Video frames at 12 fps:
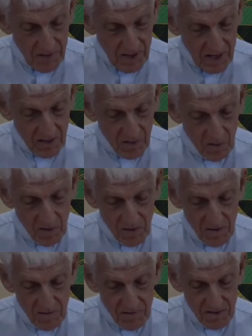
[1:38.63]
a total
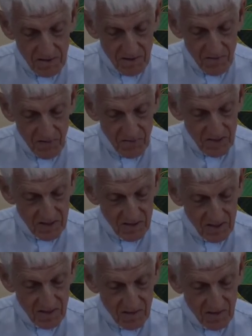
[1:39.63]
of
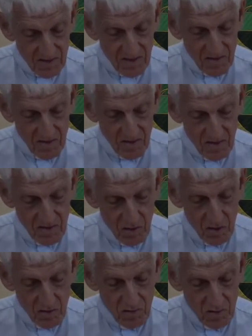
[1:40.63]
56
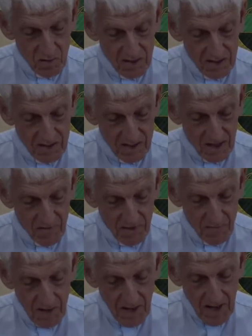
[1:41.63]
June
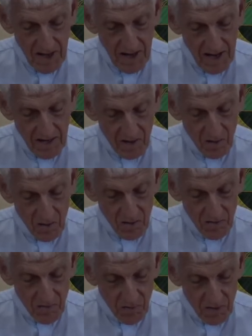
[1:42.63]
27th, and a total
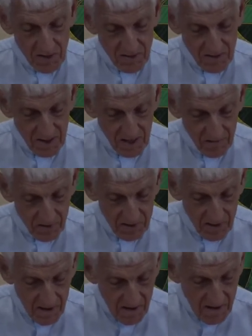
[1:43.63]
of 47
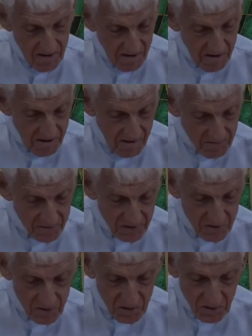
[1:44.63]

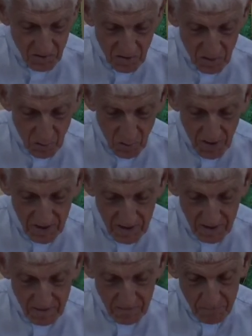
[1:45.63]
on June
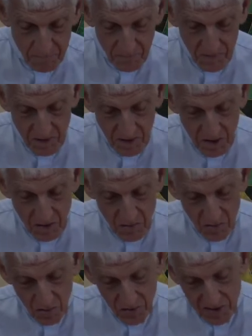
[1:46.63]
20.
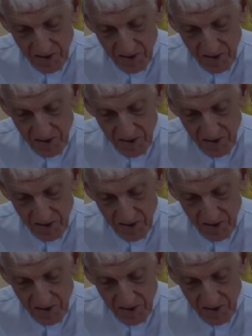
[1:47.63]
So there